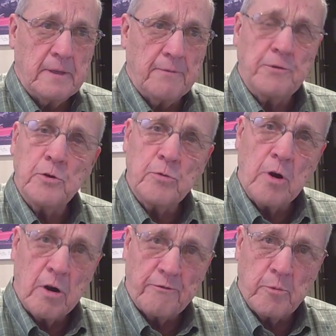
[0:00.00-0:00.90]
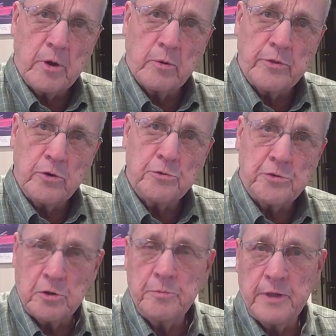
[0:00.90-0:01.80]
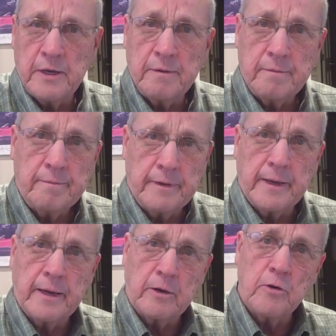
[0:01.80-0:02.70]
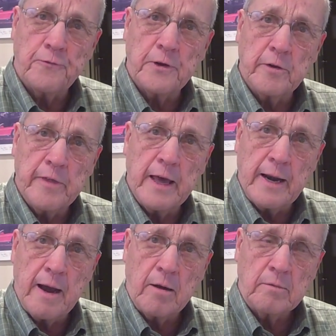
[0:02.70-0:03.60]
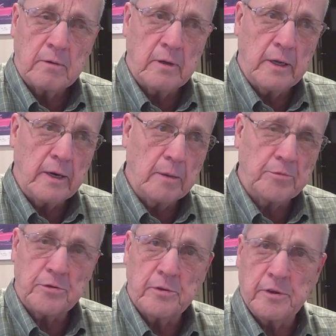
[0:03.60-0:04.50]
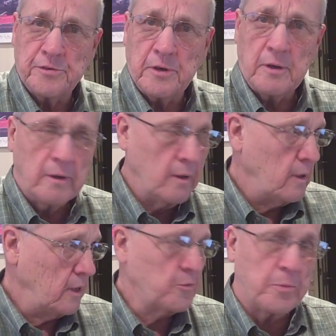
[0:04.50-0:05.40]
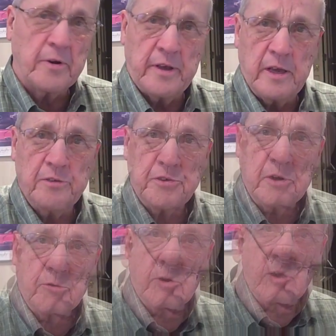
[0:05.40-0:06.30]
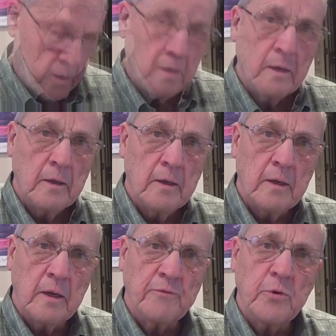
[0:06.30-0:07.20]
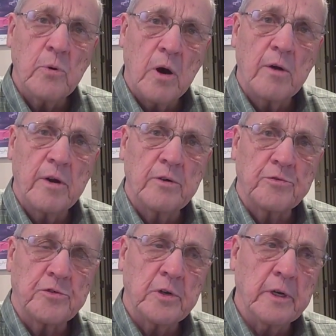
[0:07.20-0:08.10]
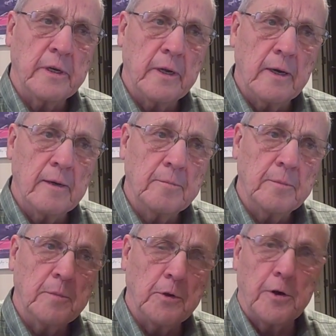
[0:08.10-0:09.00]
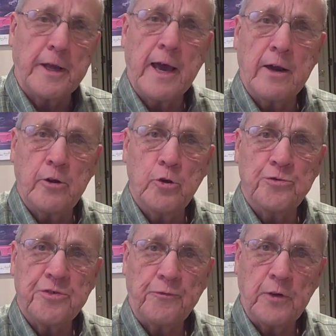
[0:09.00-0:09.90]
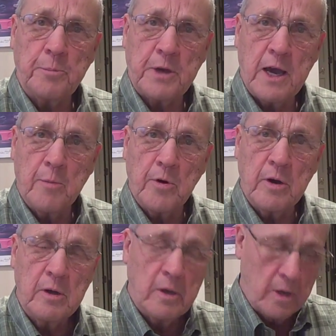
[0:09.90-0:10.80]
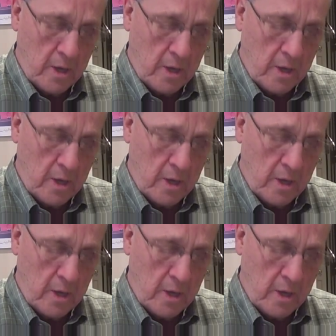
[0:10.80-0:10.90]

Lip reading: if you aren't familiar with YouTube, then you got to go figure that out. And I'm sure it's pretty easy, really. If you are interested in learning how to use a flip camera,